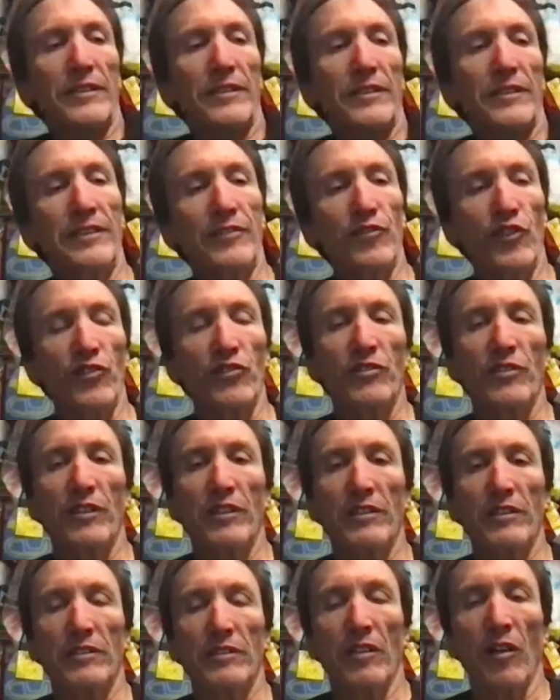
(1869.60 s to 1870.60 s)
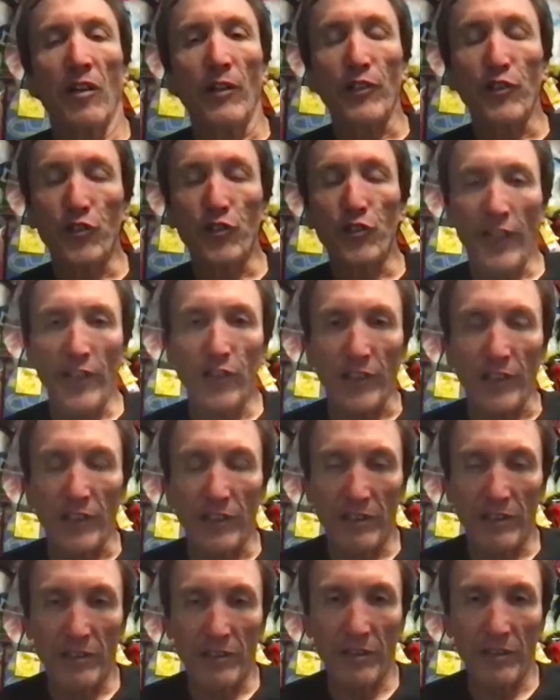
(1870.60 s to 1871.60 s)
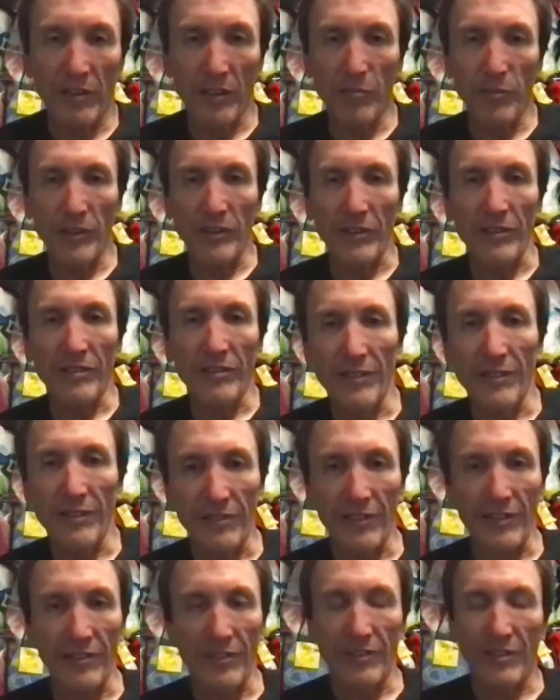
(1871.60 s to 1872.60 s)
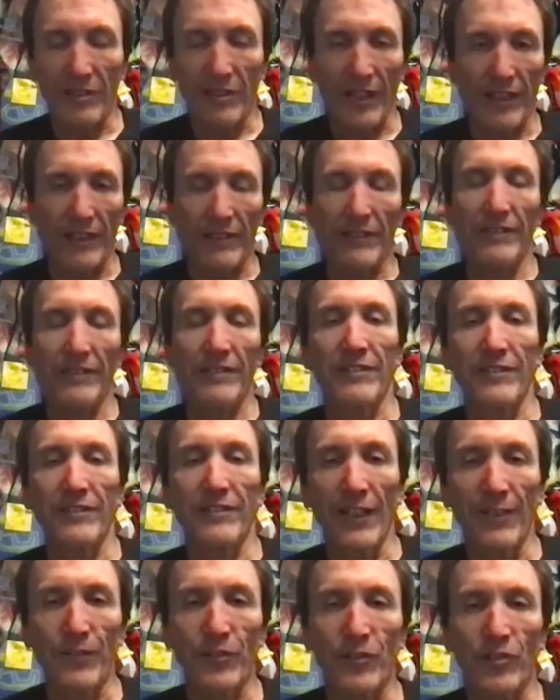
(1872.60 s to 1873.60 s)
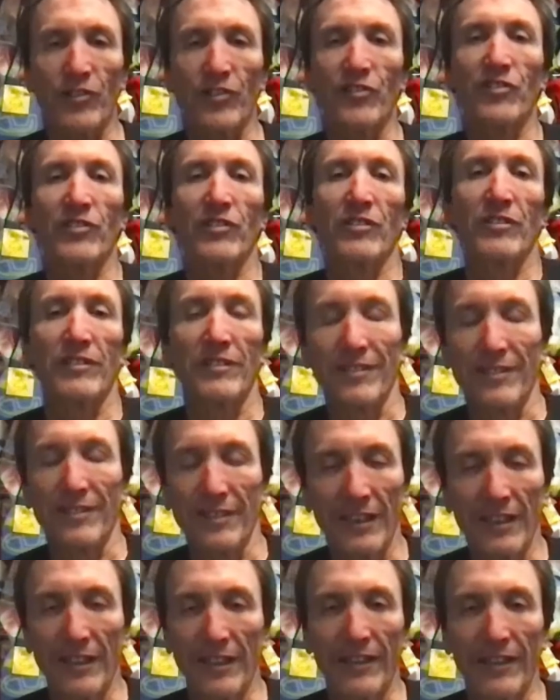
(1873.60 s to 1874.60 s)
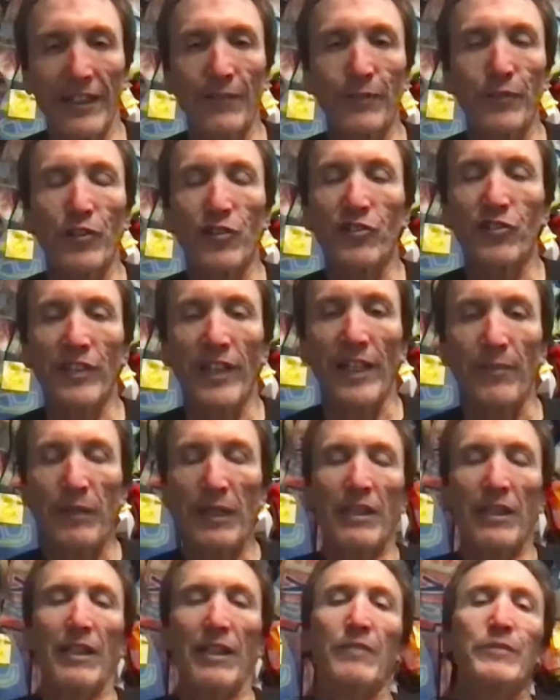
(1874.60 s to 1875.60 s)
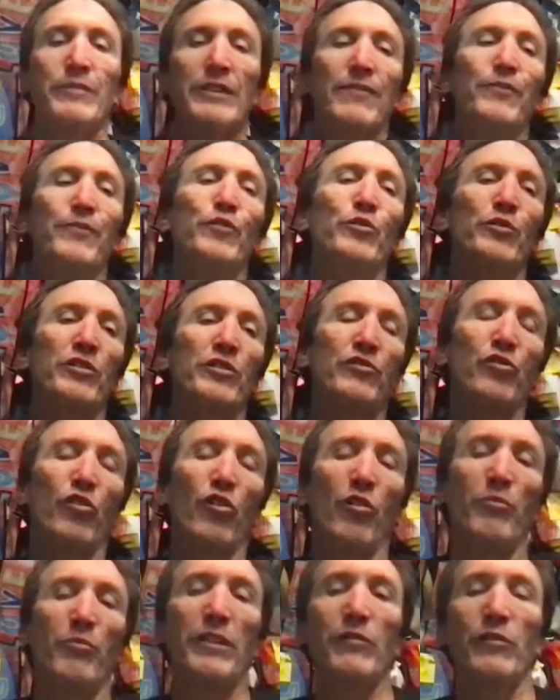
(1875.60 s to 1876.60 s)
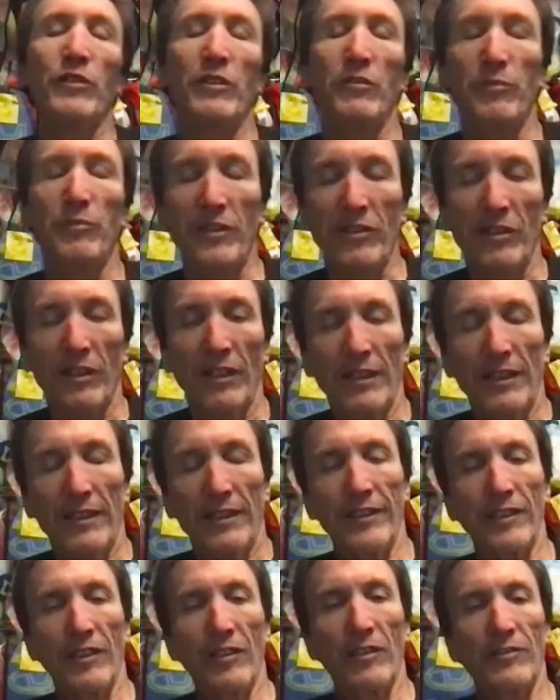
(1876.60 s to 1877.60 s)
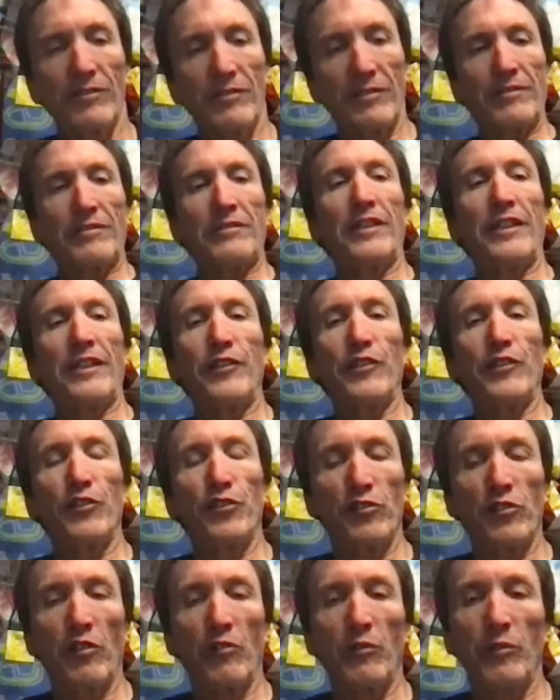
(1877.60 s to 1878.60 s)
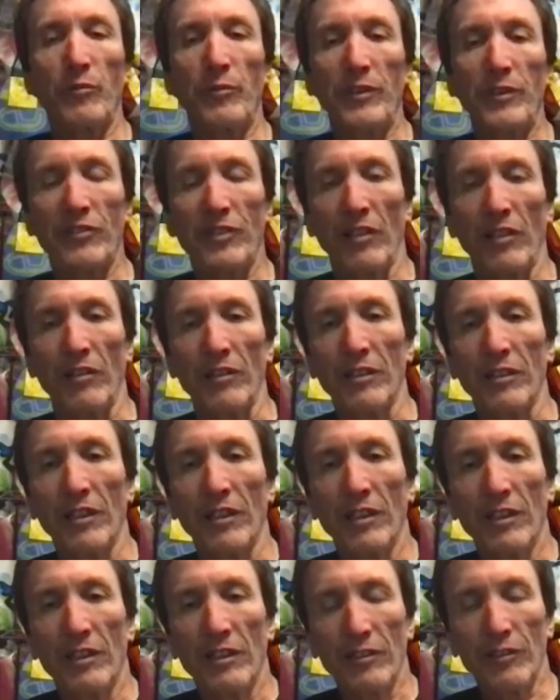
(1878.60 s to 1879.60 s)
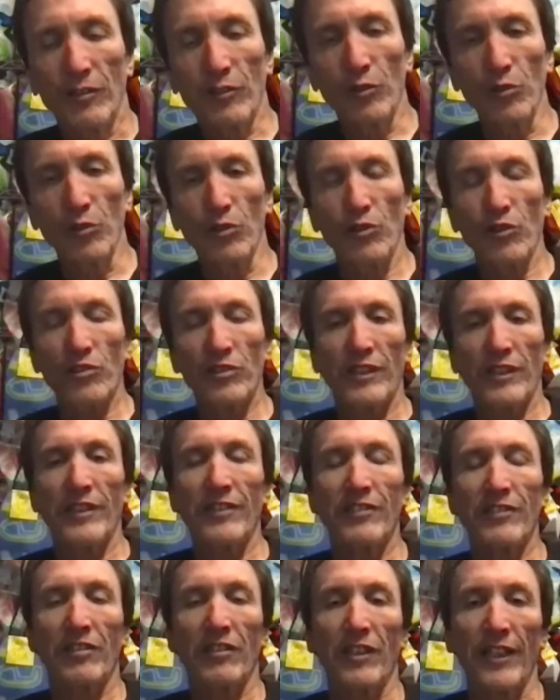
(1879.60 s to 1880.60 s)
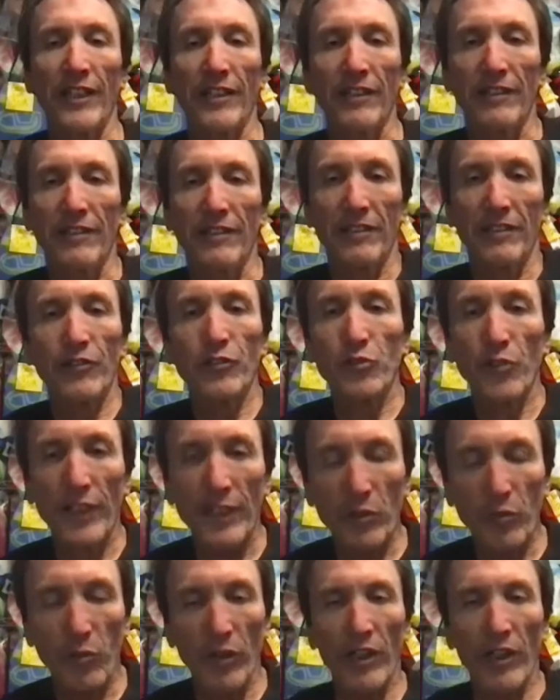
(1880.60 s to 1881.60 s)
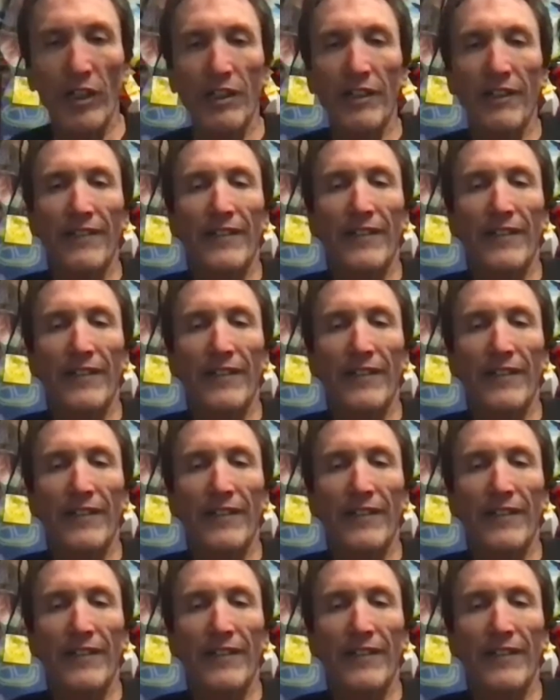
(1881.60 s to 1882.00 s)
it's just always changing in our business. It's just like, it's never the same. I mean, if you'd have told me we'd be, 10 years ago, we'd be selling coolers and insulated drinkware,